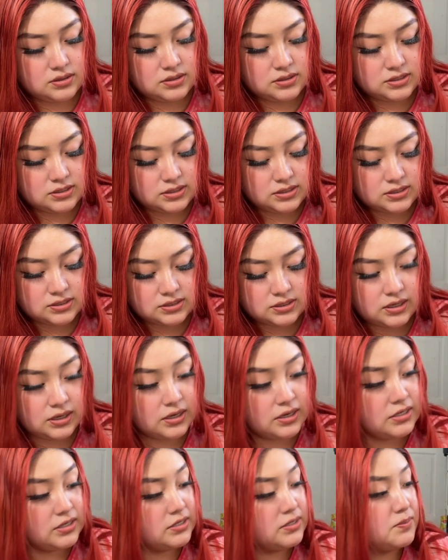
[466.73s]
This is
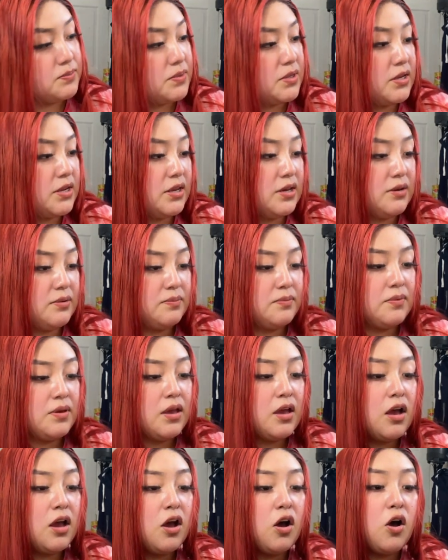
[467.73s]
size medium.
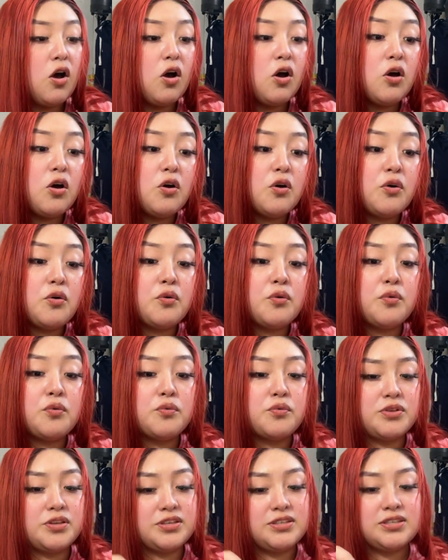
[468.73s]

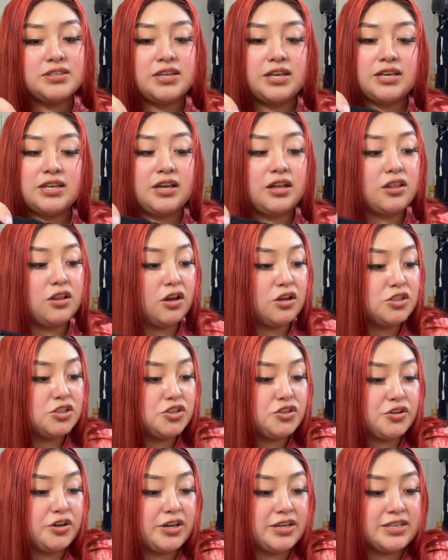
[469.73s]
Oh, this is like a
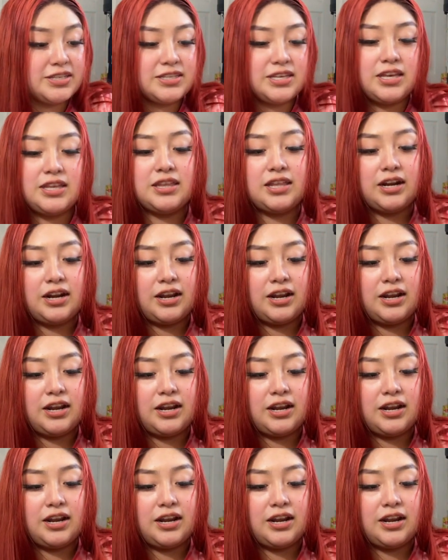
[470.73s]
lingerie set